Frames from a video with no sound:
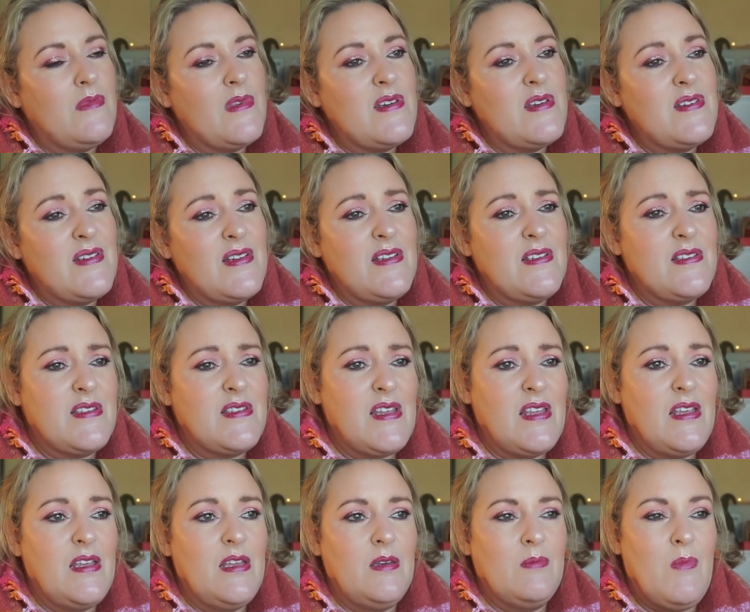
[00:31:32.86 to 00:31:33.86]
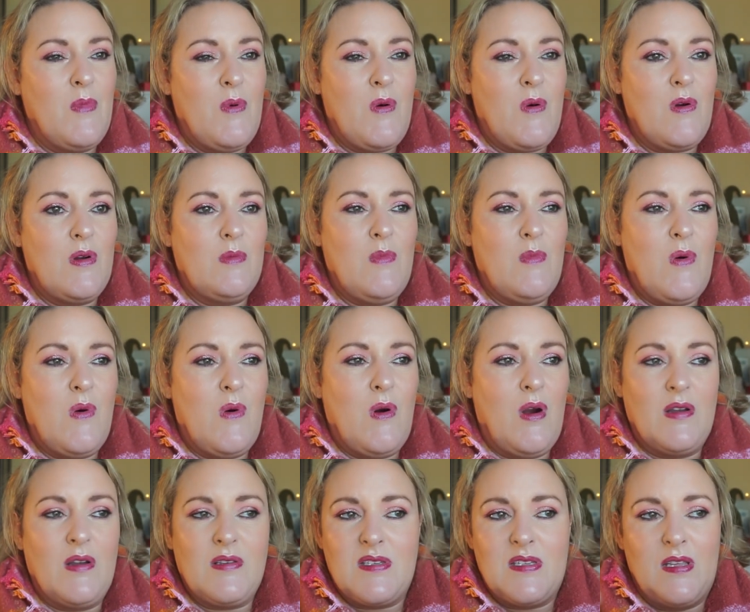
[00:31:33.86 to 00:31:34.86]
she's seen more and
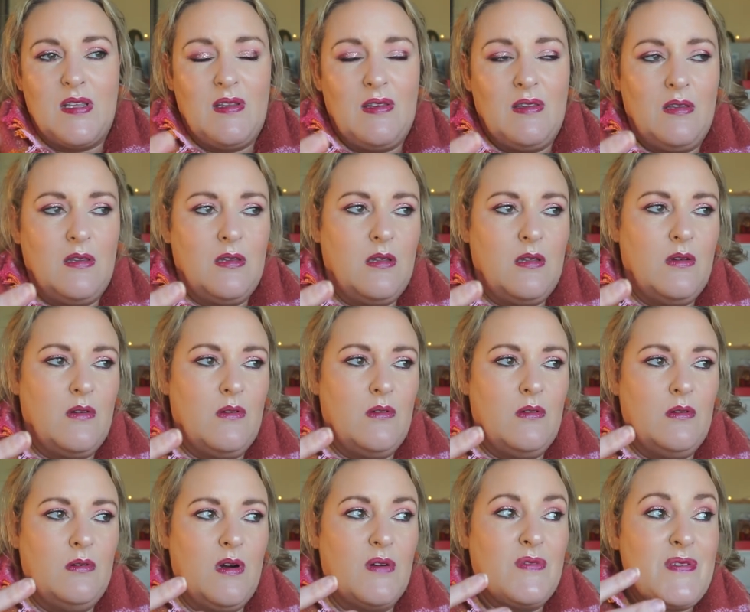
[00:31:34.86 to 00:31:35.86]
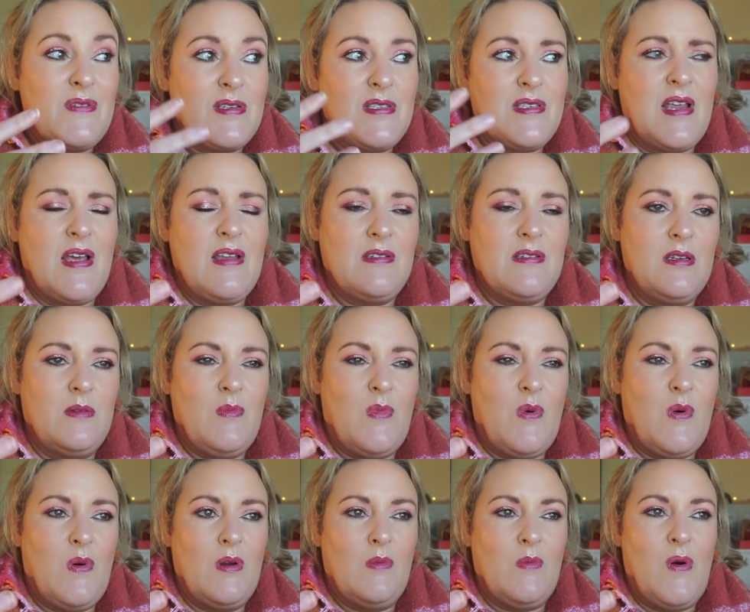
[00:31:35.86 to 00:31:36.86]
more and seen, you know, understanding
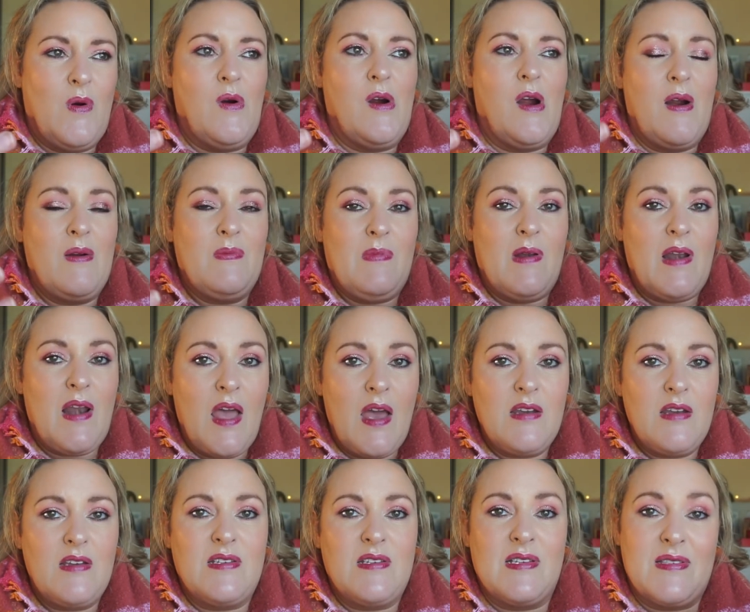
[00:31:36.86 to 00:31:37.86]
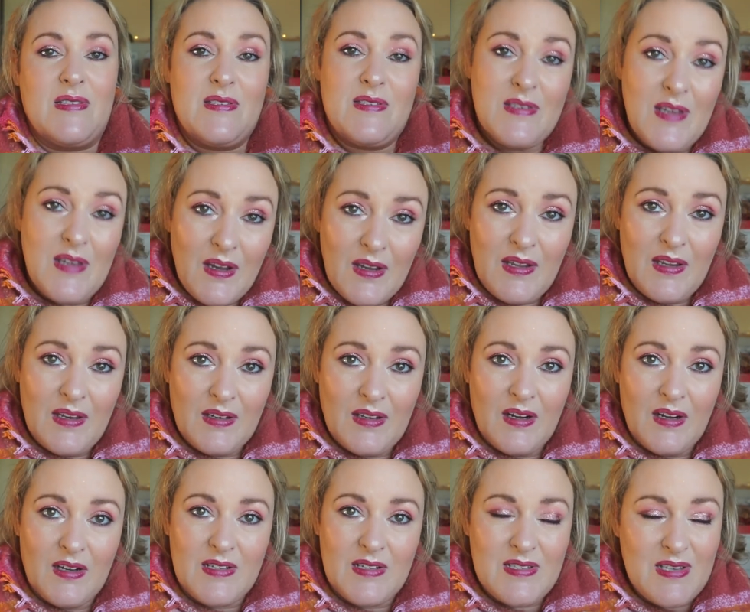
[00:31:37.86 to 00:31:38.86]
more and more. Our planet is dying,
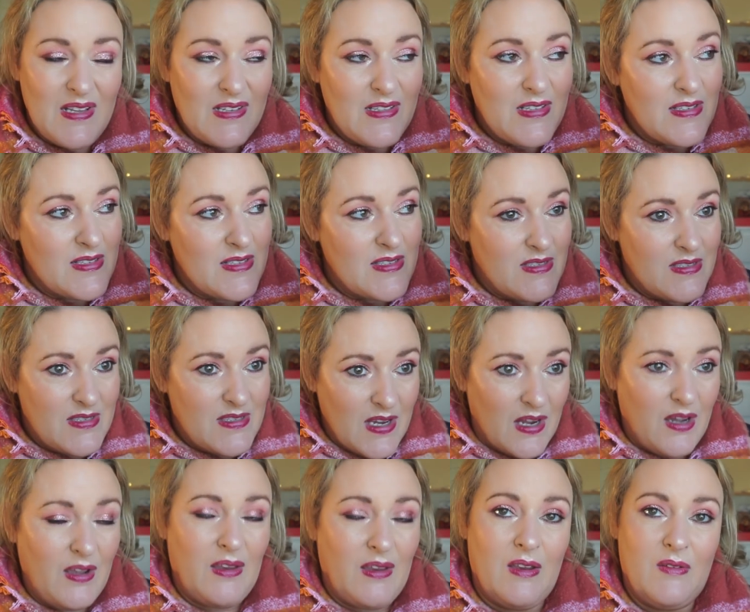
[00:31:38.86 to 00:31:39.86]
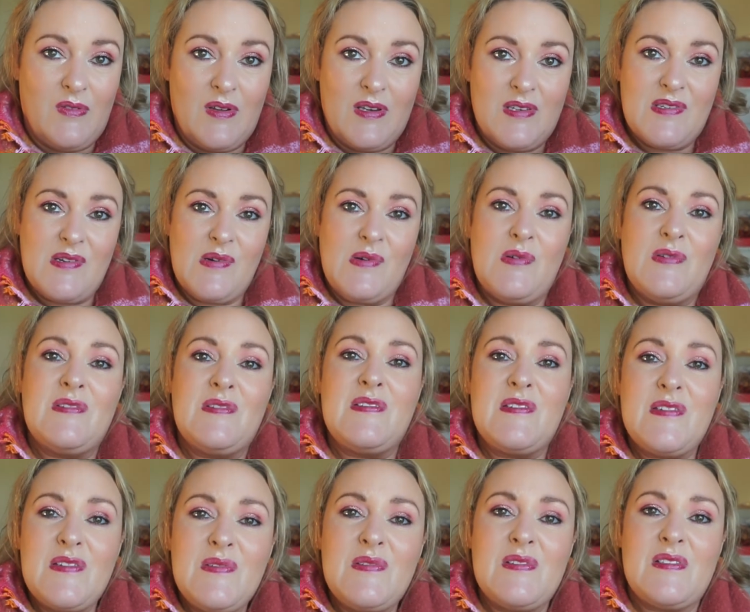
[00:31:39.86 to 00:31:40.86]
guys. It's dying. If we don't
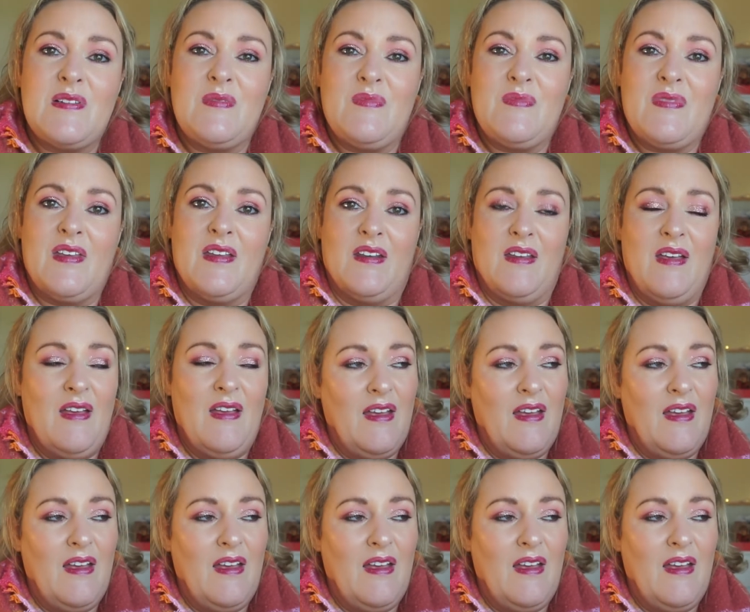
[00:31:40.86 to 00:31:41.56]
do something,